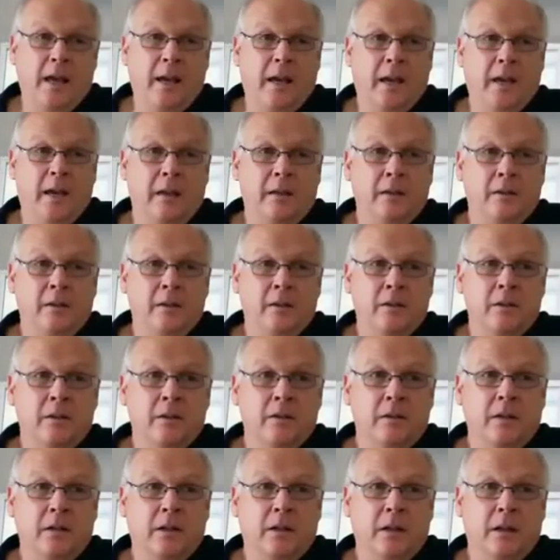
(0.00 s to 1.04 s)

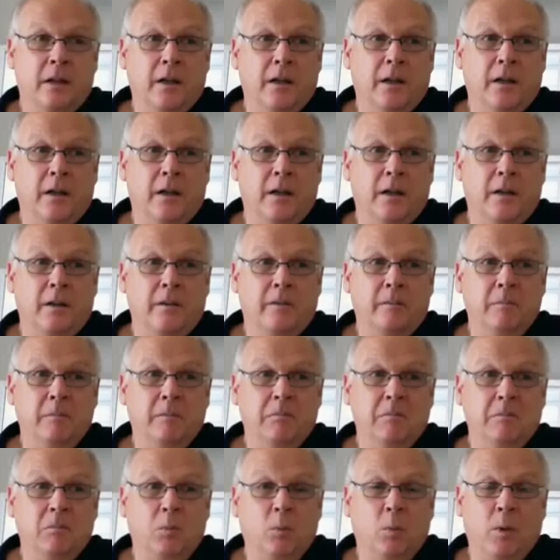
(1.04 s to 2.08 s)
and
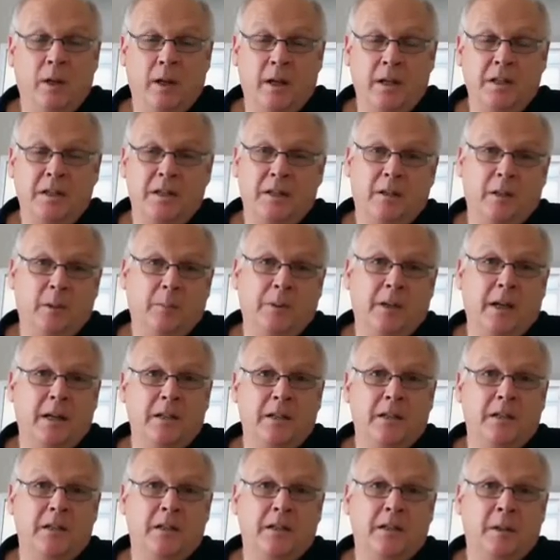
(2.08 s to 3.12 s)
when I sell the
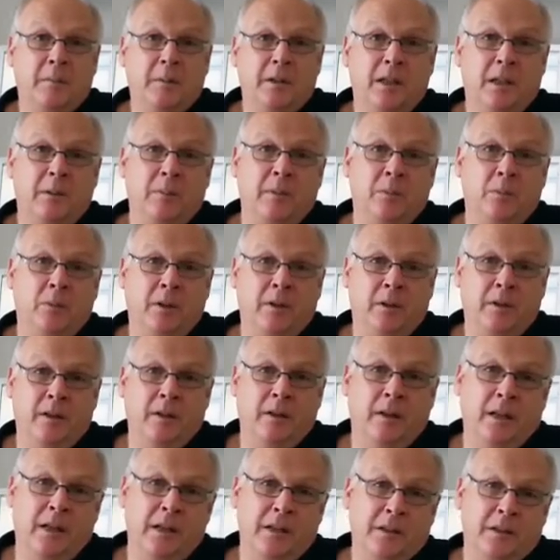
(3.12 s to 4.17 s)
practices, I'm keeping one of
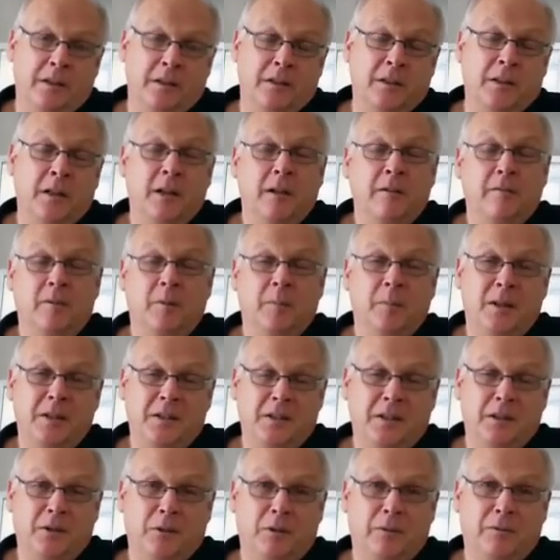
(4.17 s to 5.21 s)
the lasers for
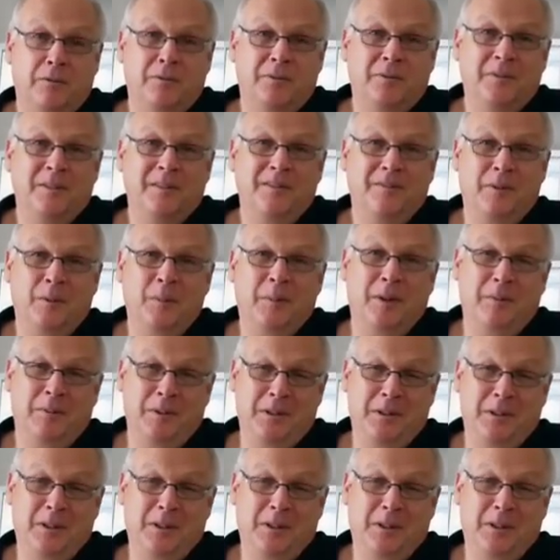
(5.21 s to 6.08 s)
myself, for my